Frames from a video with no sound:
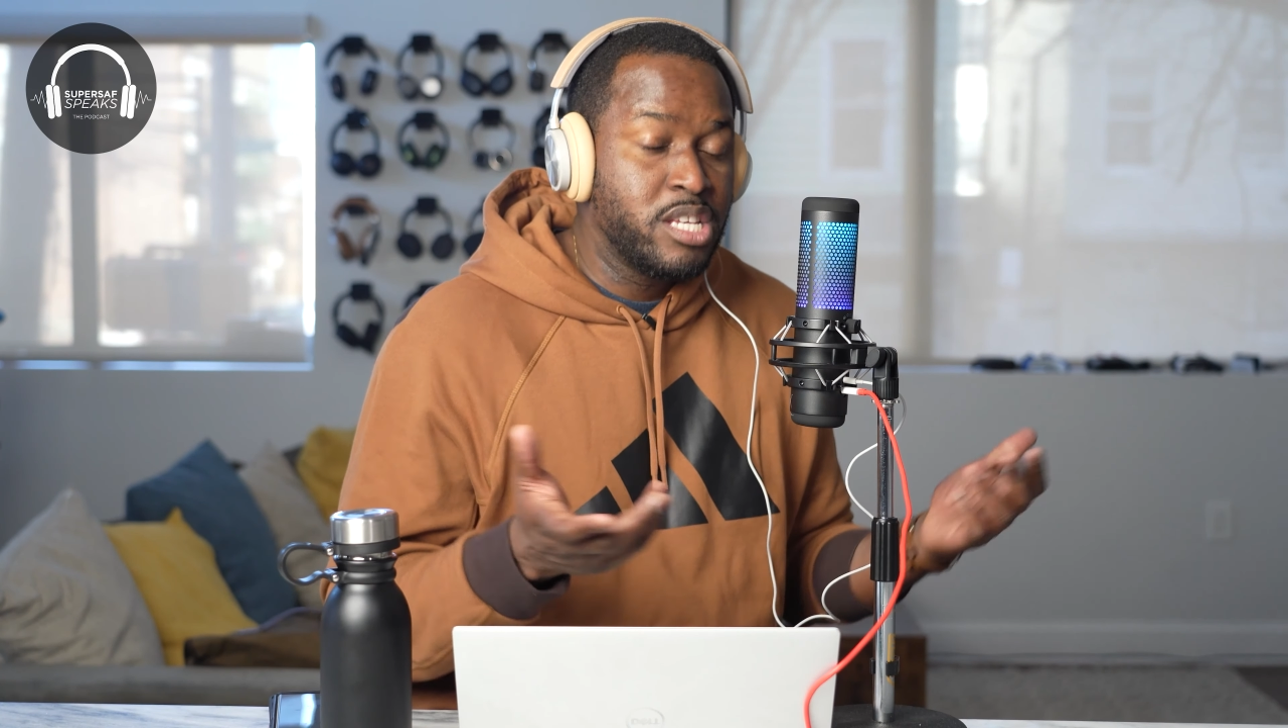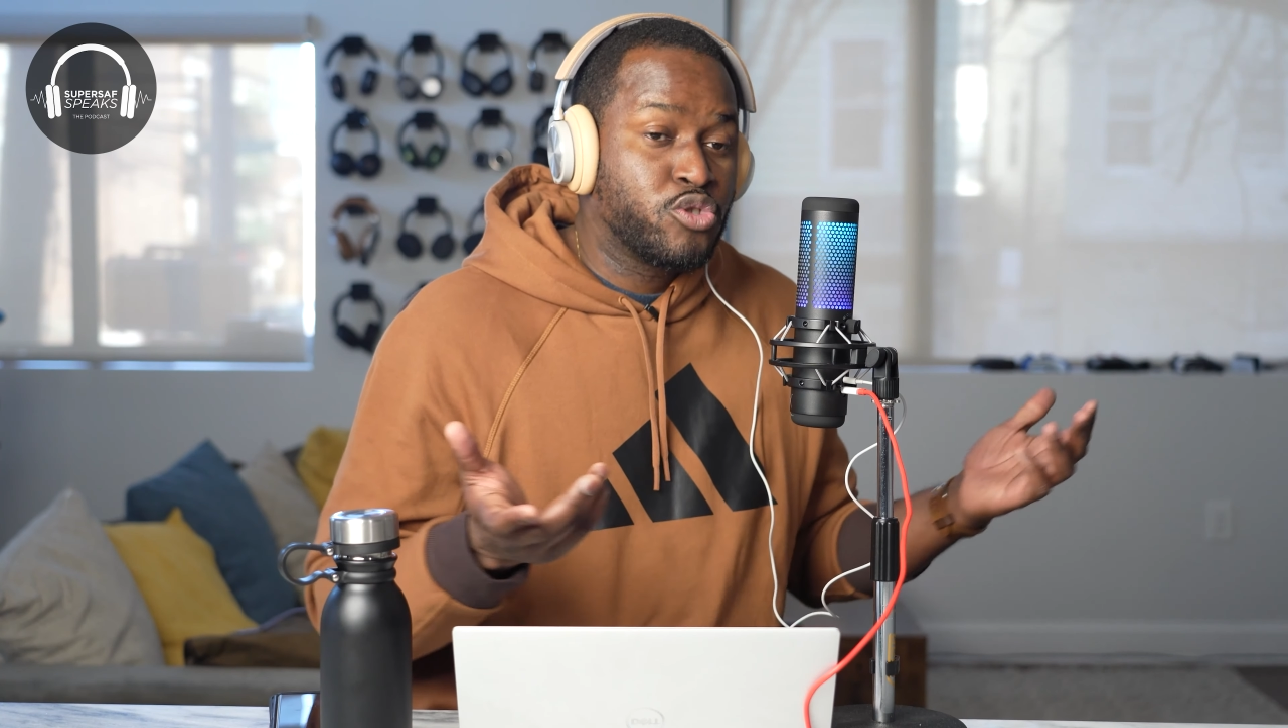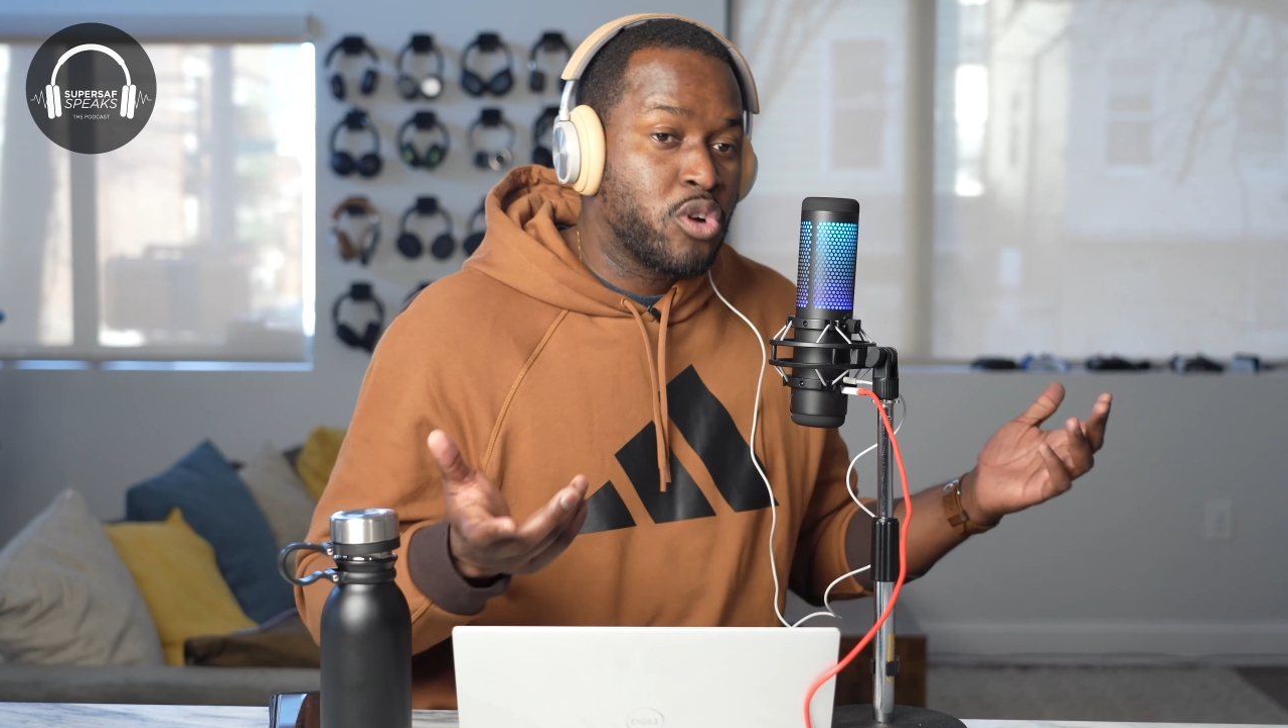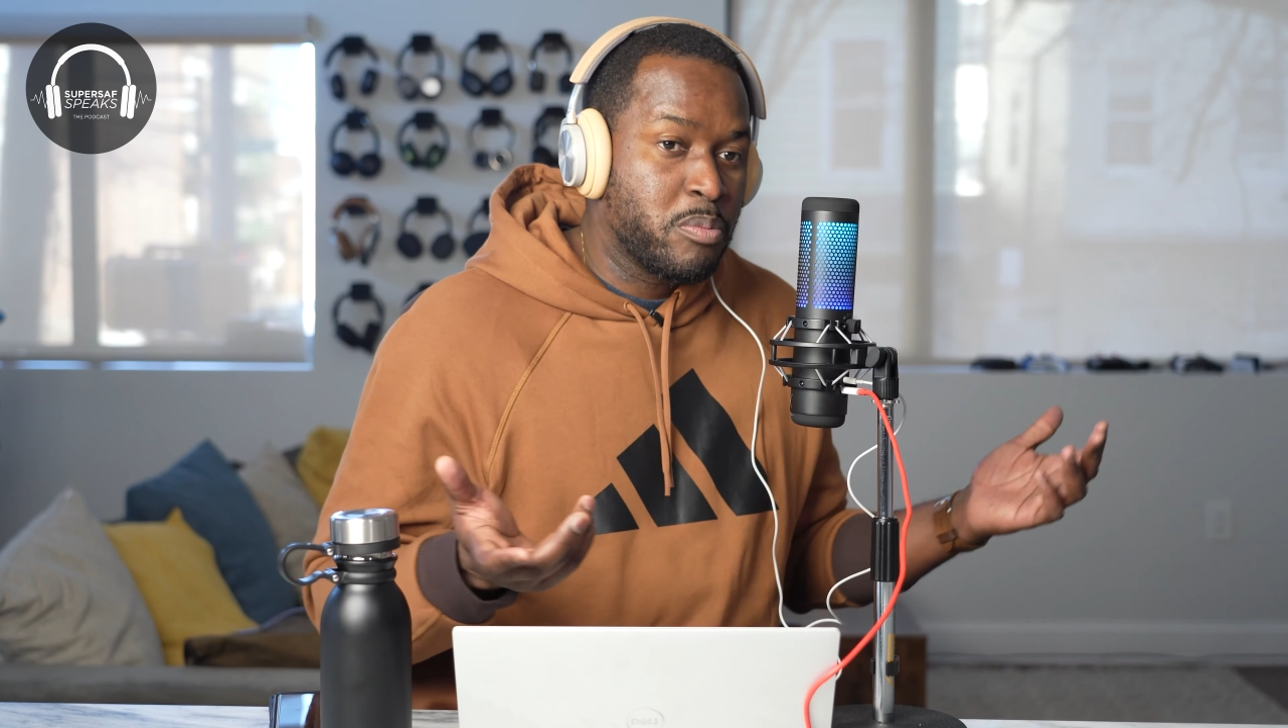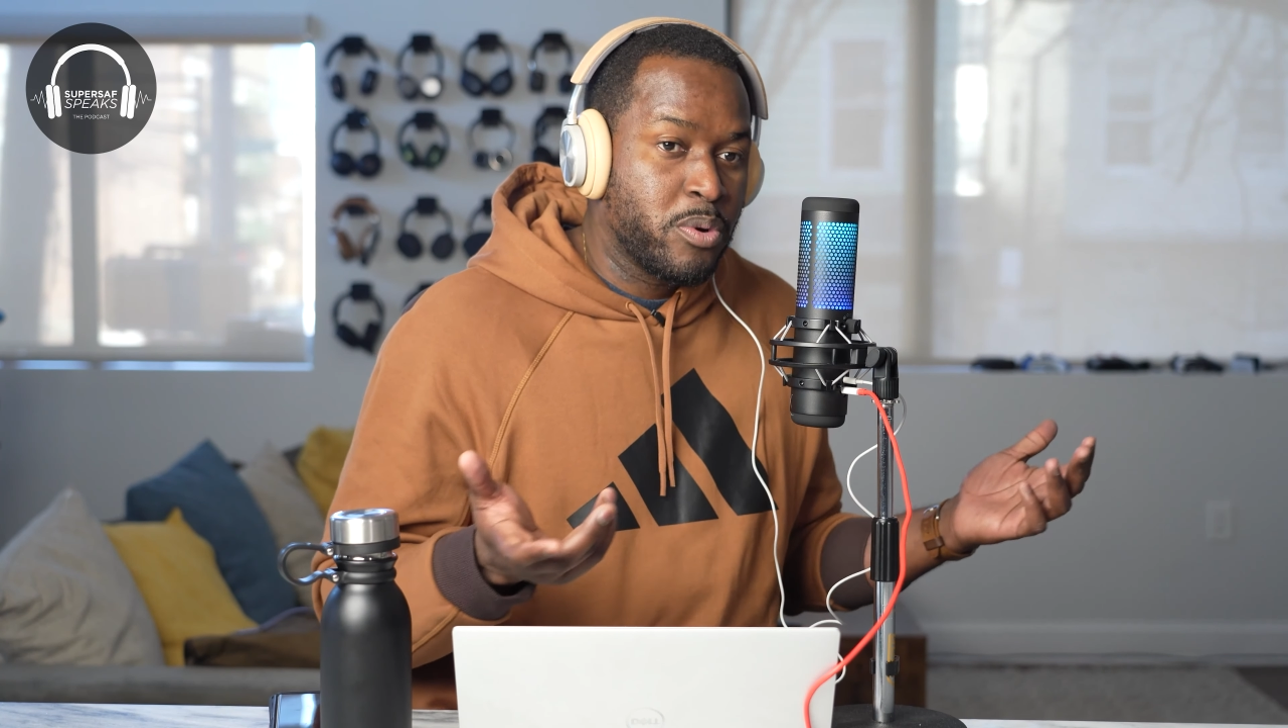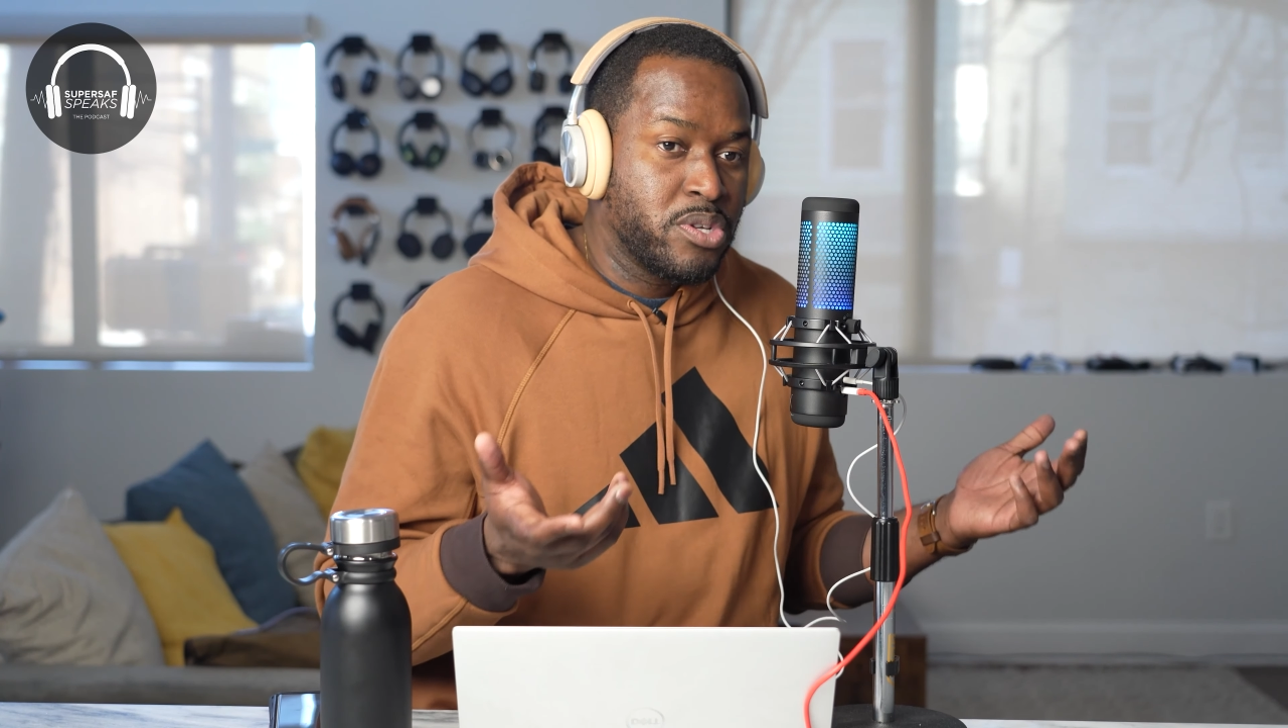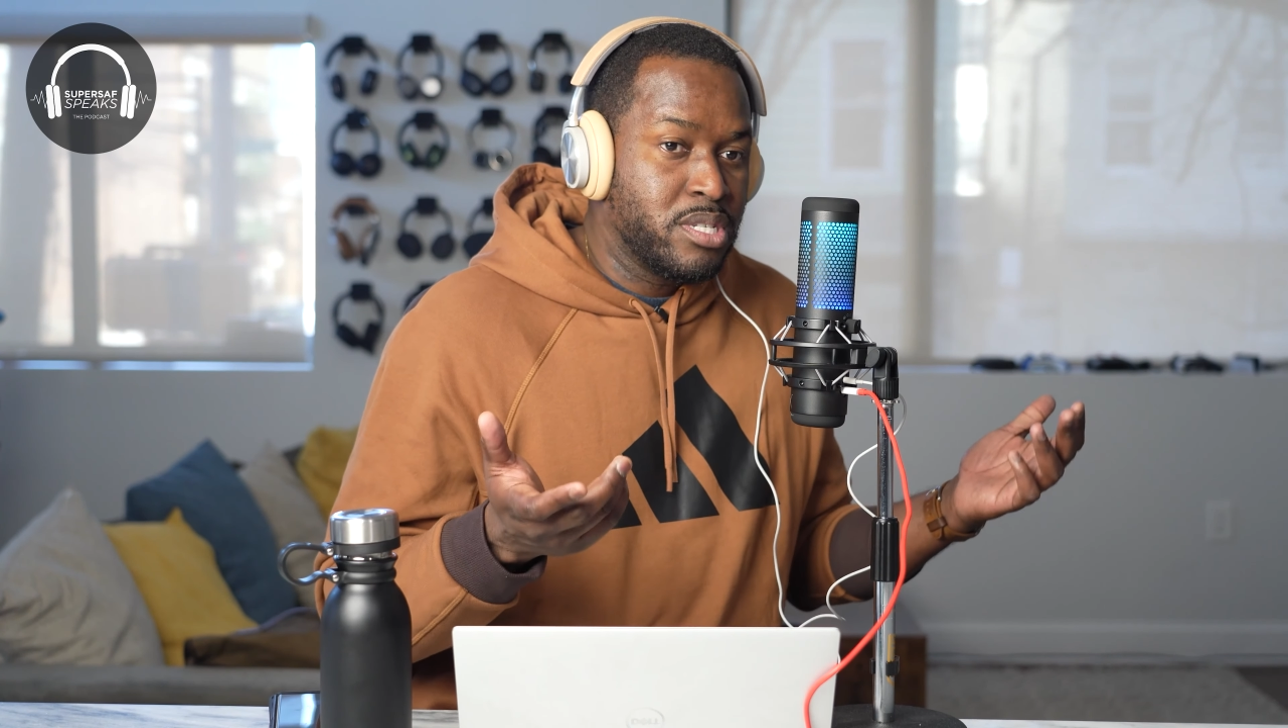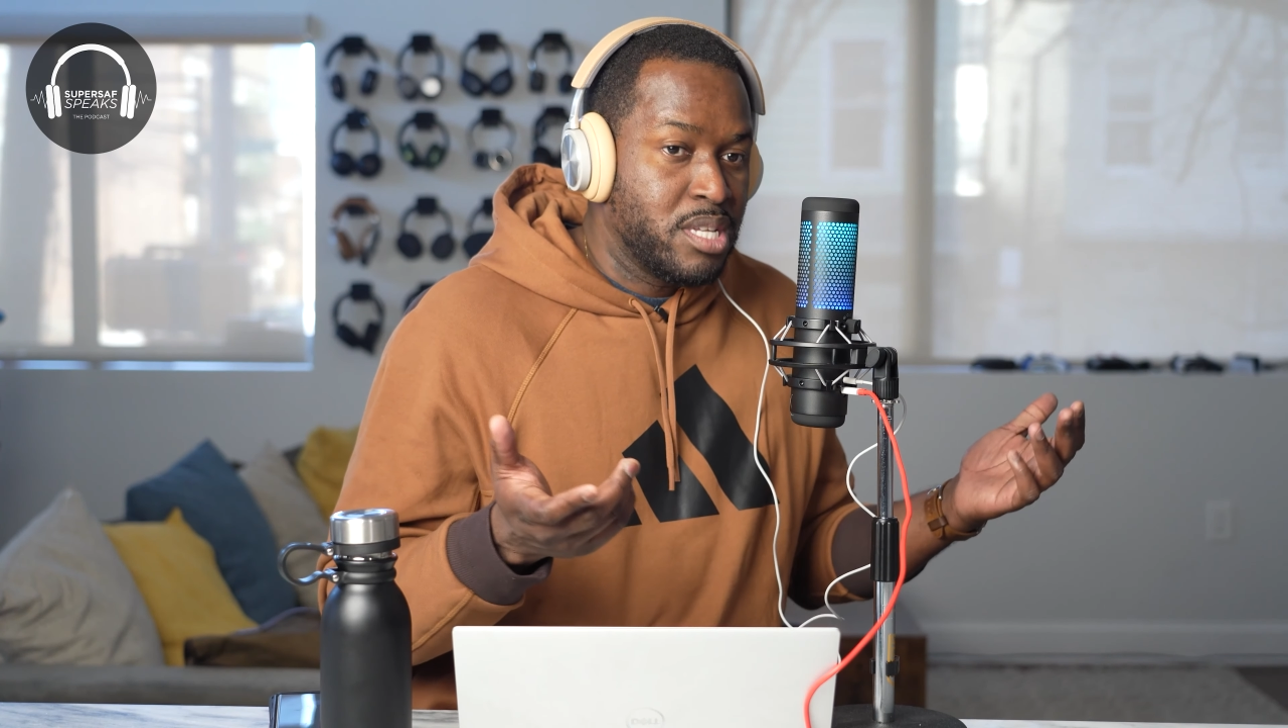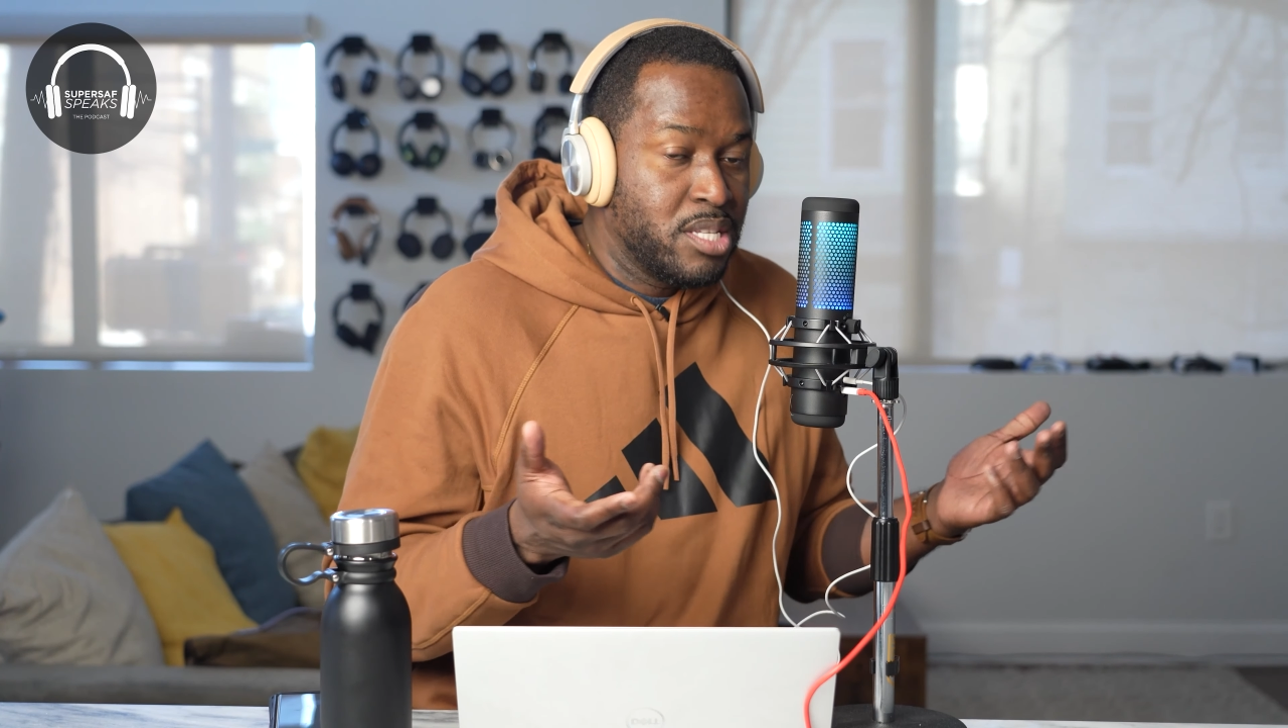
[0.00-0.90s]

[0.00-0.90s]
truck person,